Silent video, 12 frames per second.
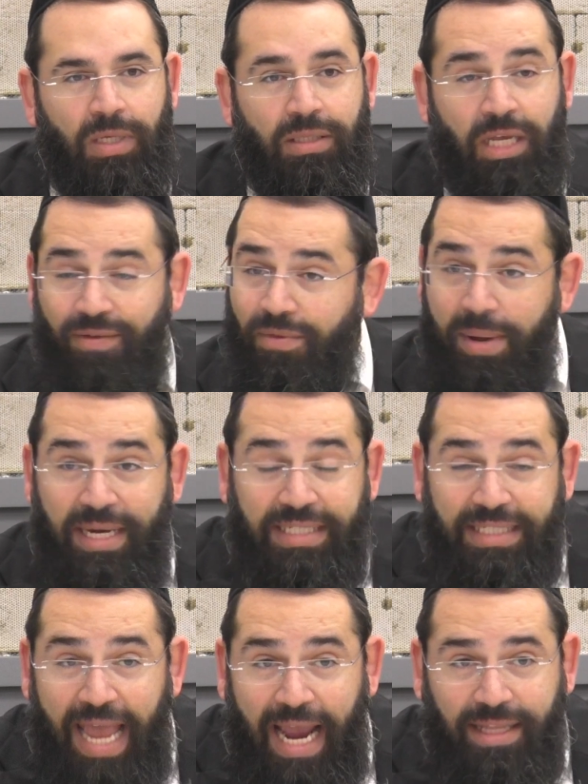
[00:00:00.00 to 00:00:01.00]
They give them
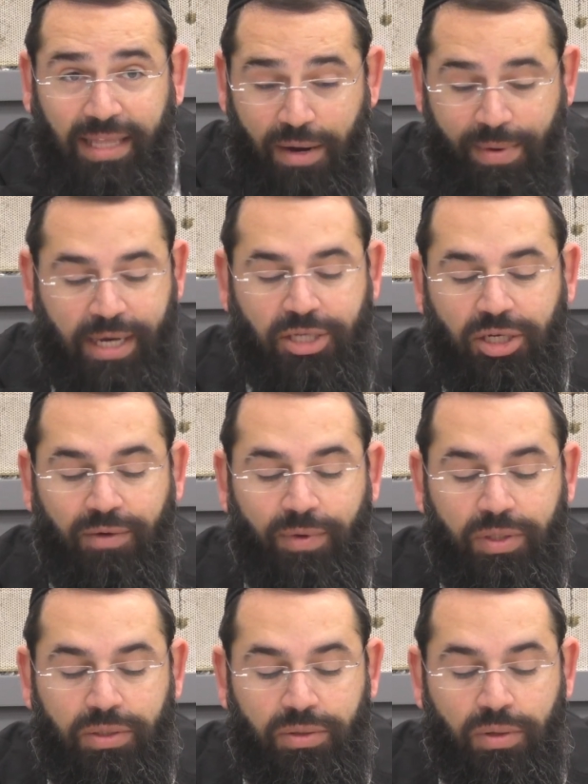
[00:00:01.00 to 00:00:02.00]
exact direction of
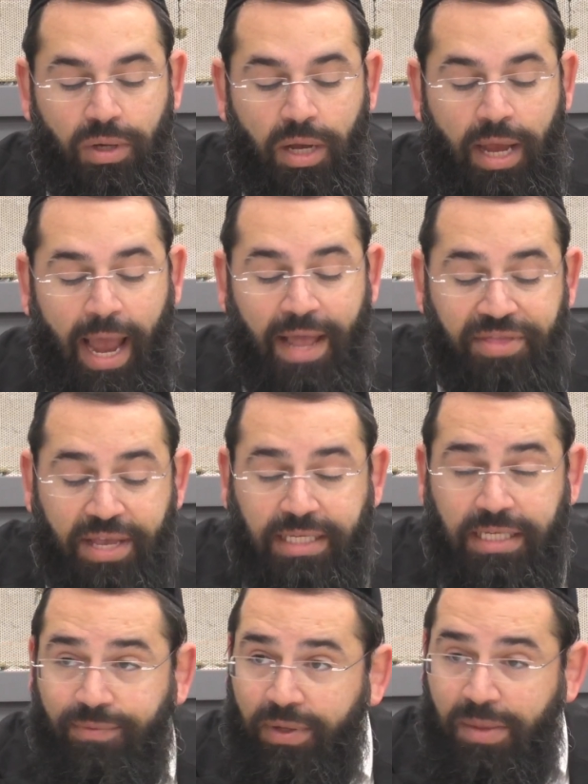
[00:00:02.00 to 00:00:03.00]
what to do. And this
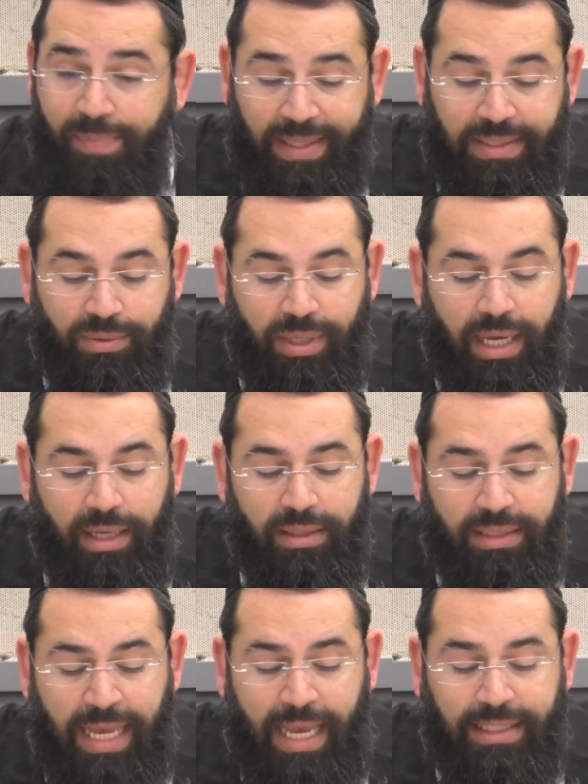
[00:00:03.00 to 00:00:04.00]
is what the pasuk
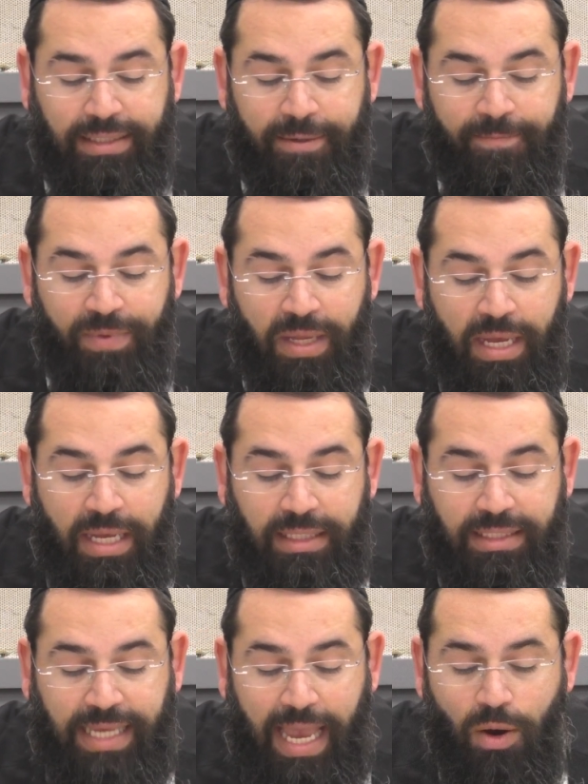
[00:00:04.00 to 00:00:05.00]
says.
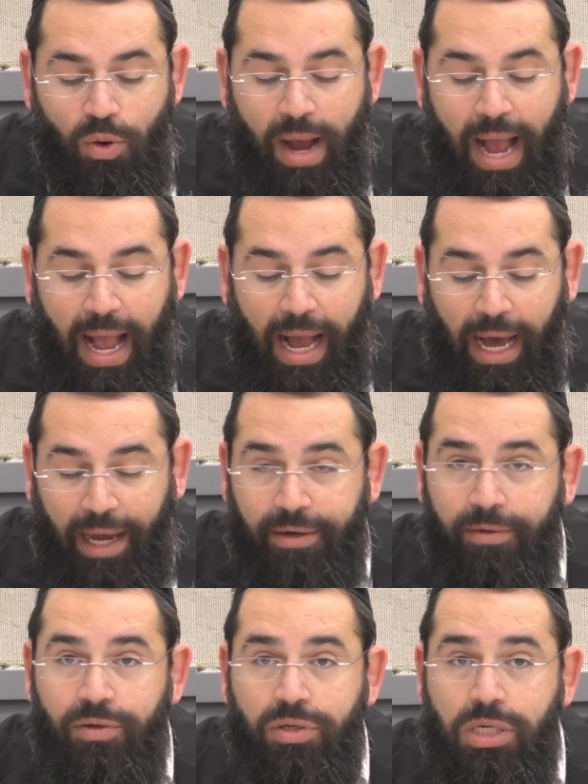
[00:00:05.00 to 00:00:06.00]
Se'u hahar,
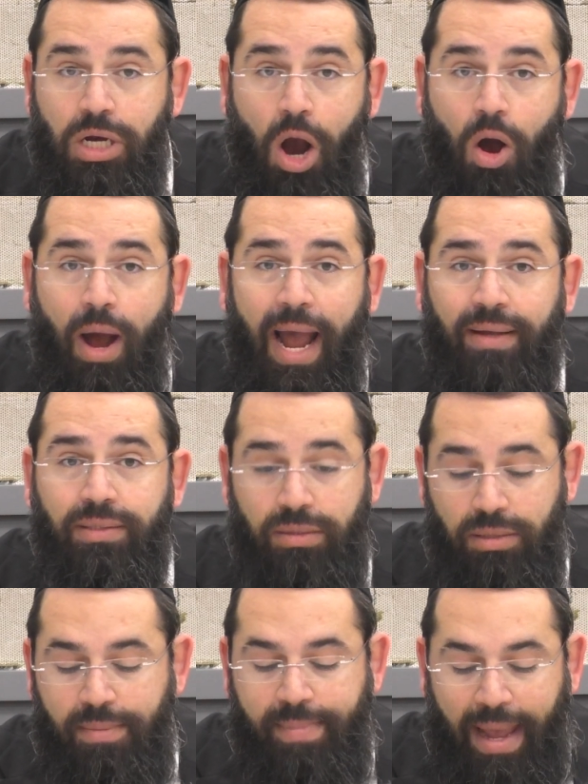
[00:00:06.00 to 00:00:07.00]
go out
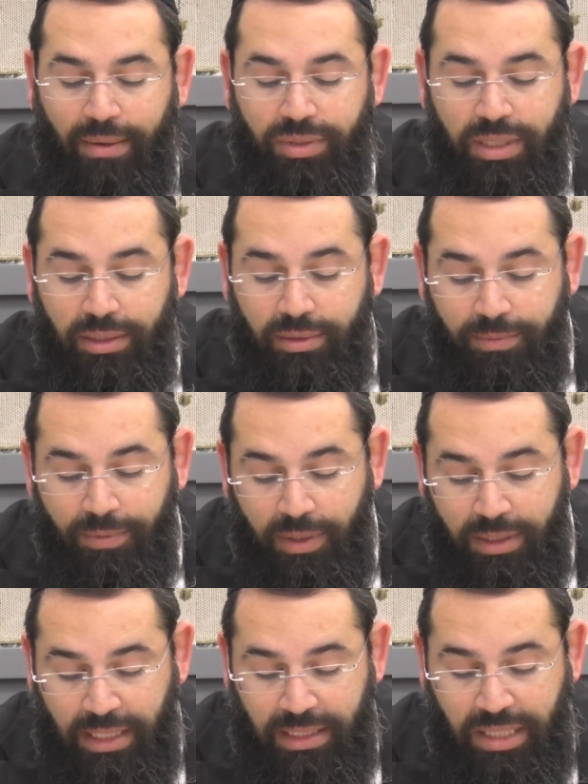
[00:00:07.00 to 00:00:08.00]
to the mountain,
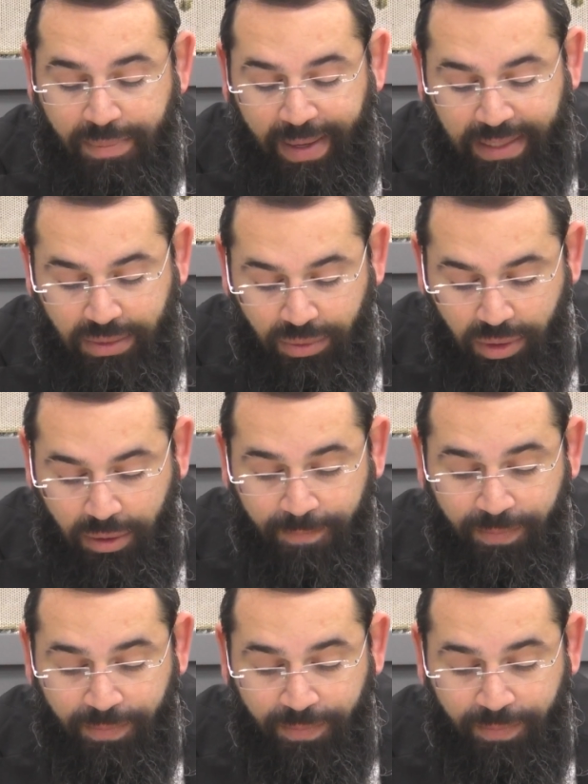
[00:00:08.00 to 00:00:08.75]
says the pasuk,